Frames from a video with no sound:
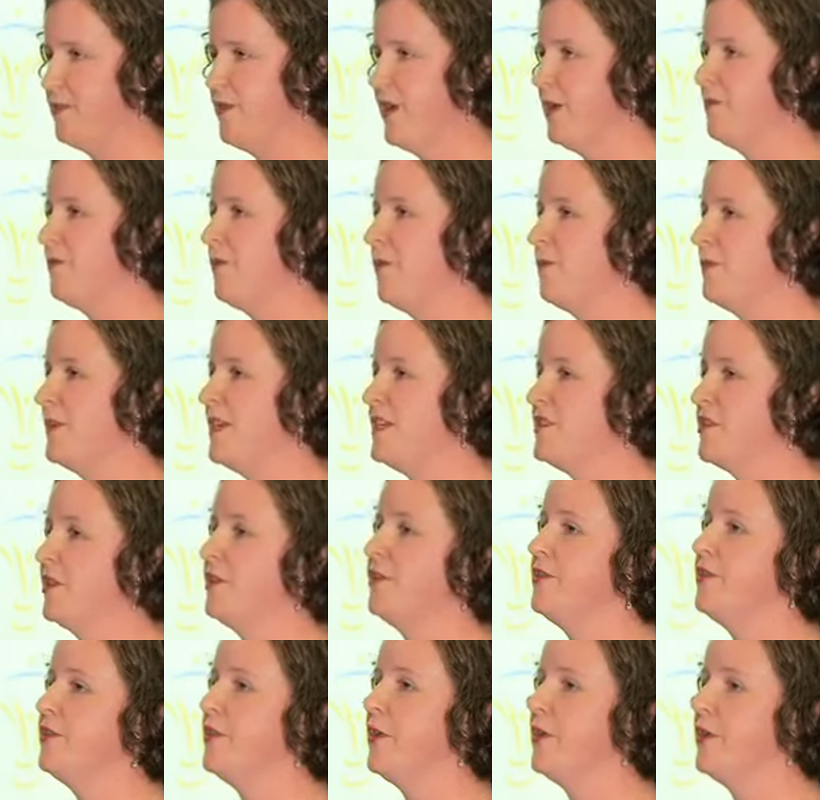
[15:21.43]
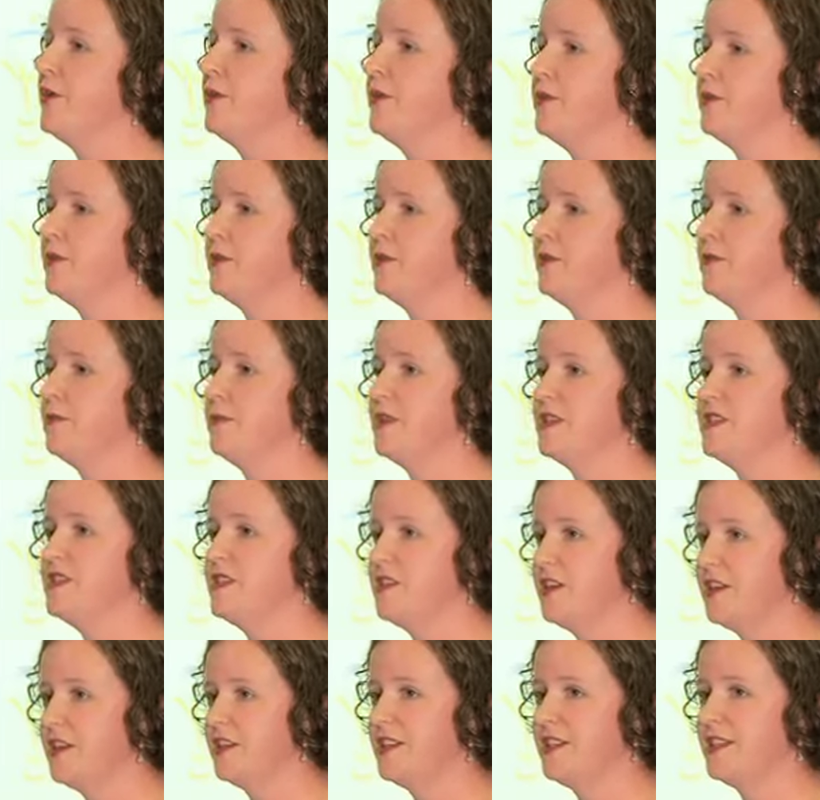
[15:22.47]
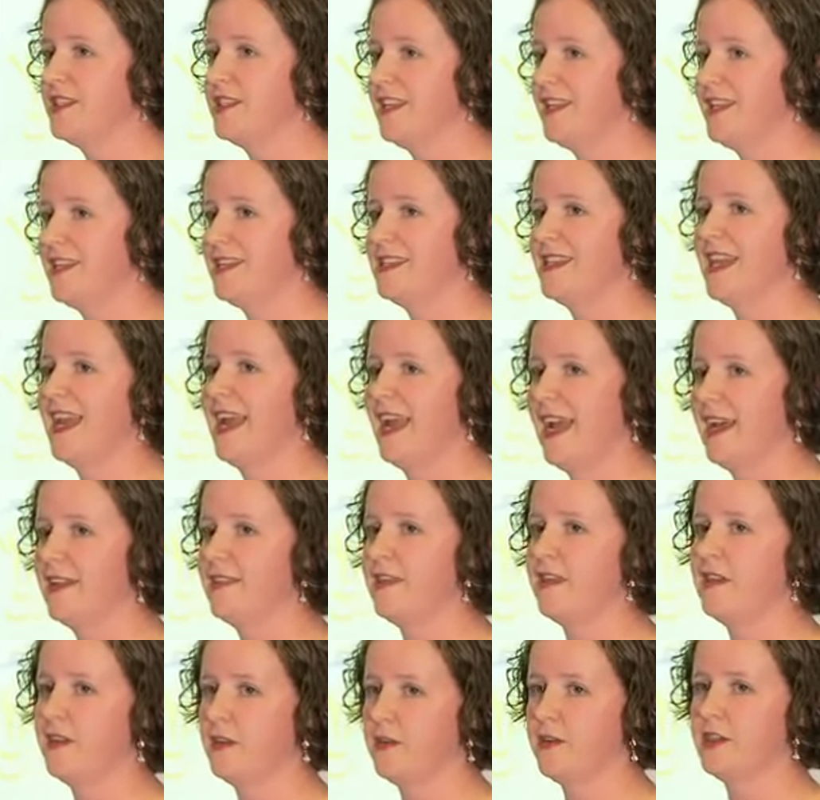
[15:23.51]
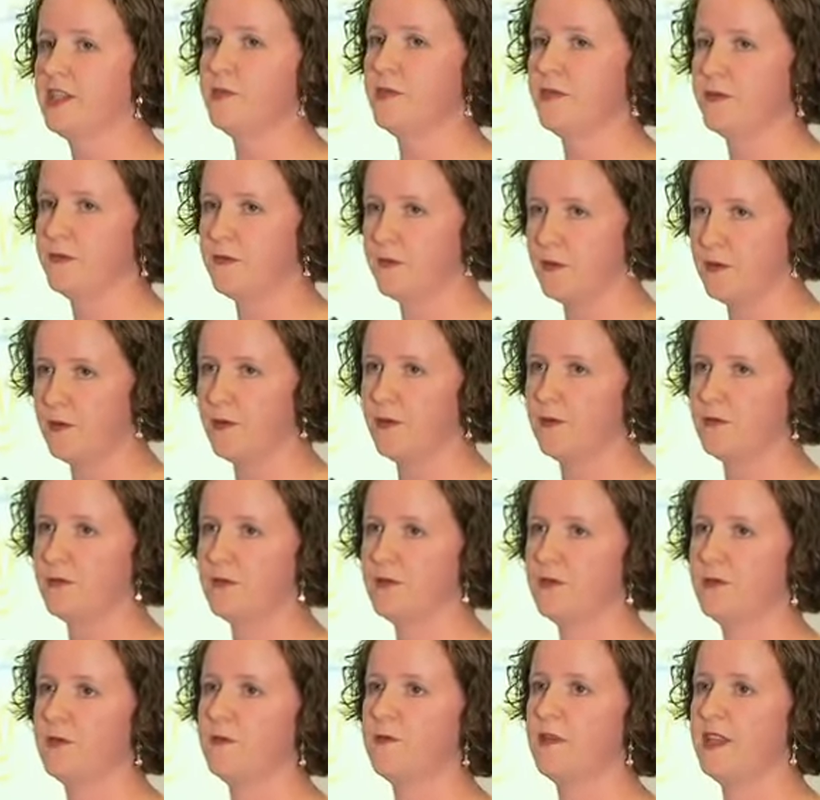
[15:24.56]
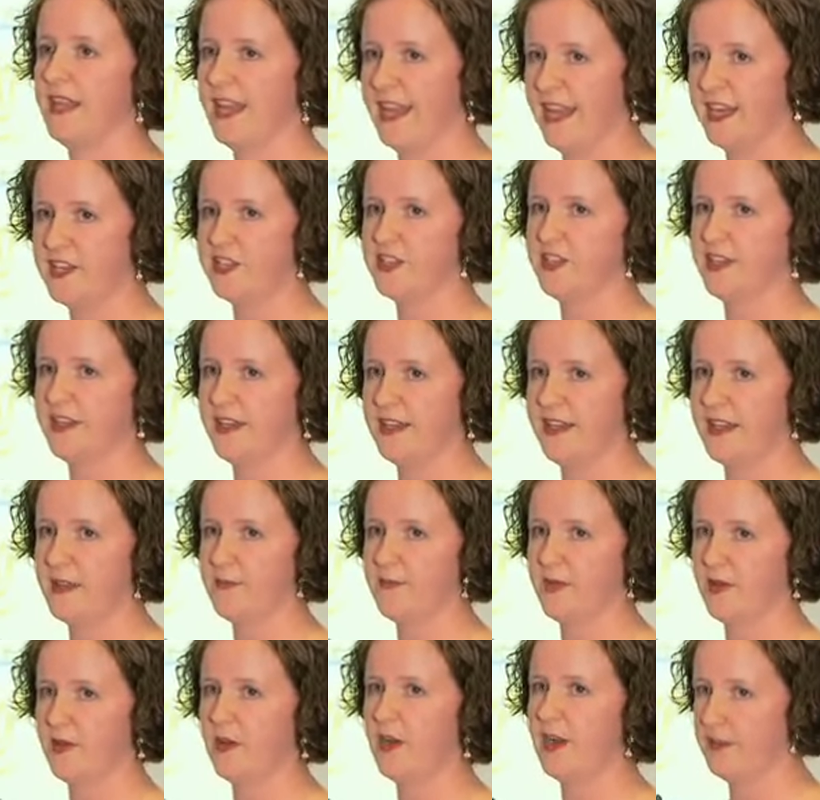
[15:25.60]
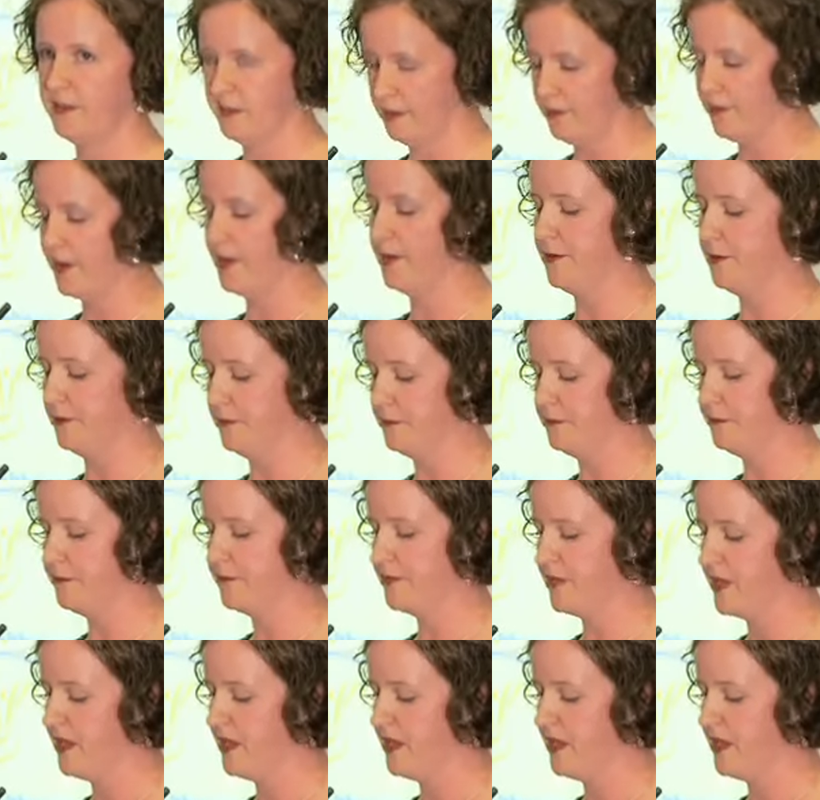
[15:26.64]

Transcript: But what we don't know with certainty is how they're going to perform when they actually get behind the wheel.